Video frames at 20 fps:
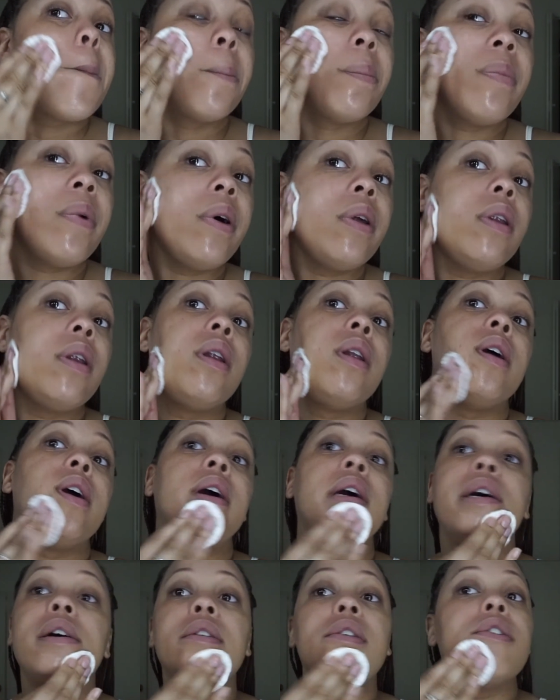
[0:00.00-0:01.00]
I
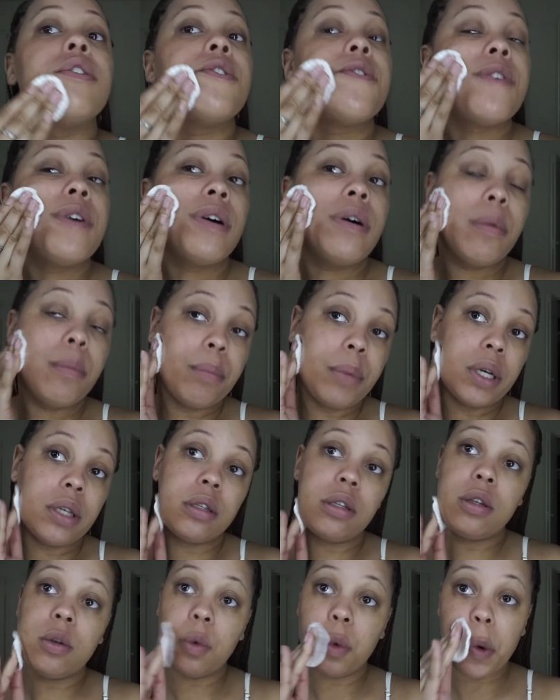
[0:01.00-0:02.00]
love
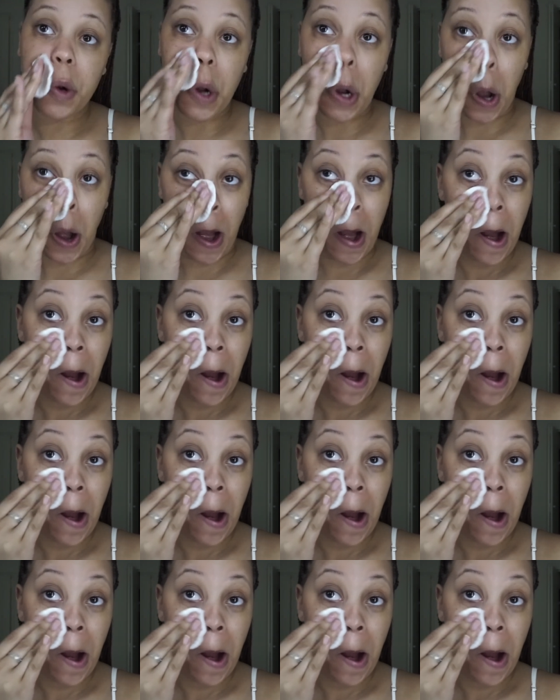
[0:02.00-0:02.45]
micellar water.